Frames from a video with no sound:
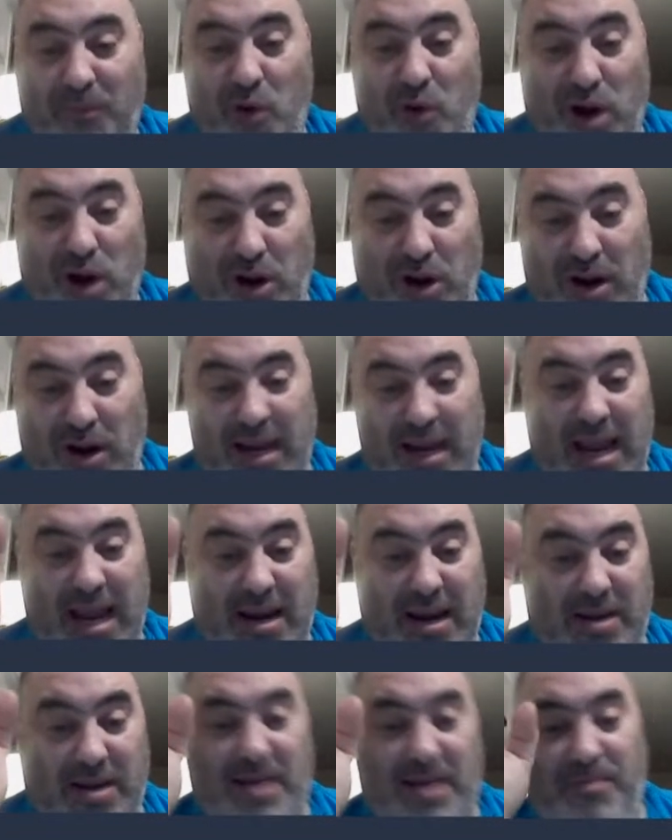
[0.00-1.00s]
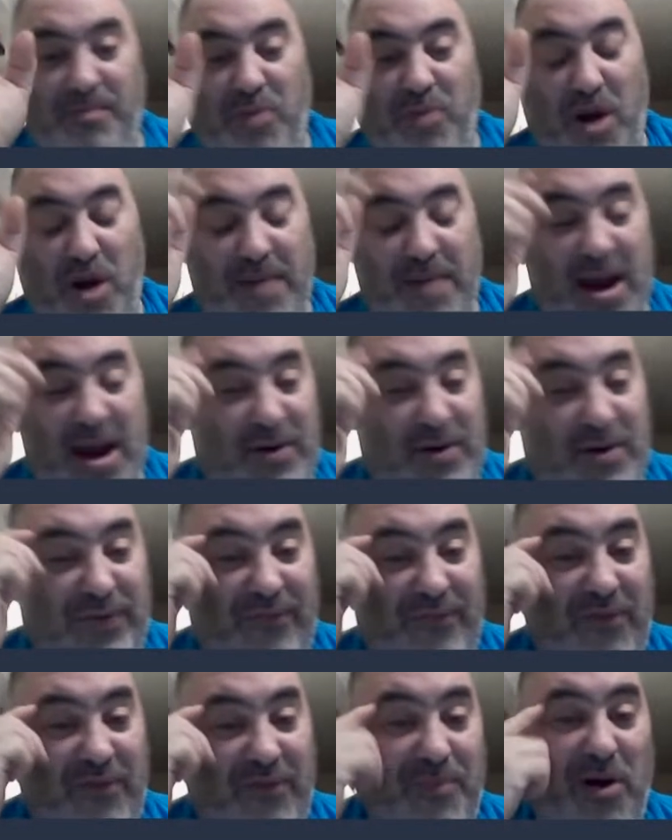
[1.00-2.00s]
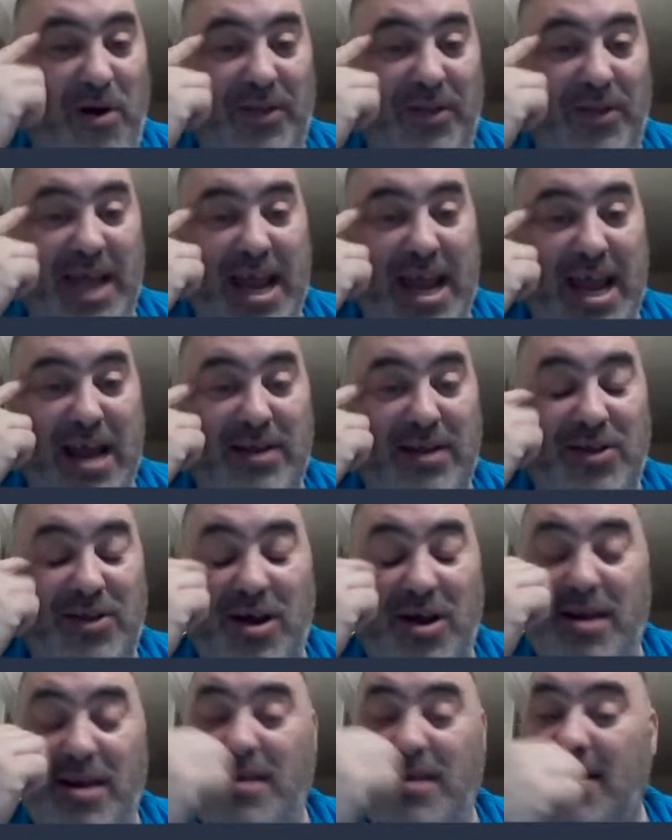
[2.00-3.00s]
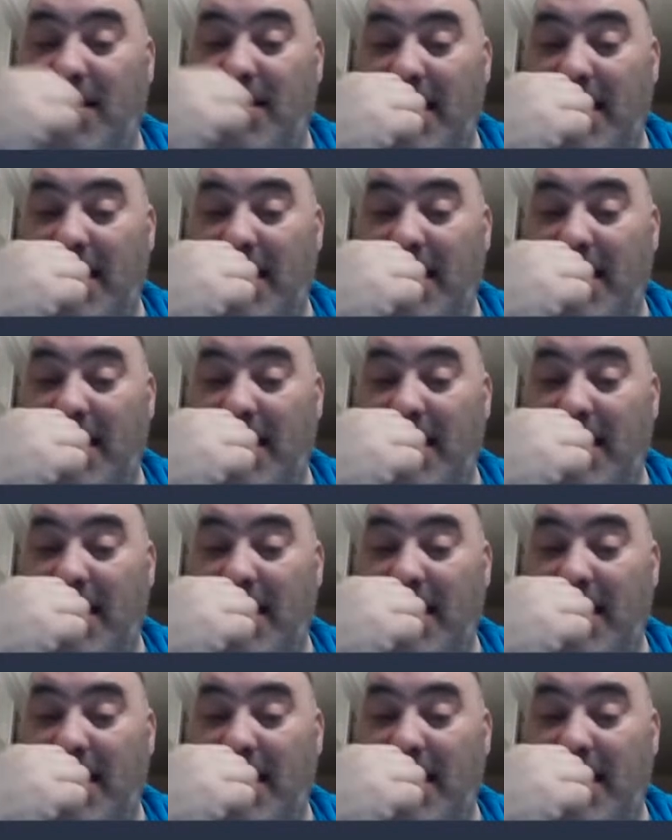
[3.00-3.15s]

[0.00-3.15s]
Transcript: working on getting Bob Harrison Football Diehards on.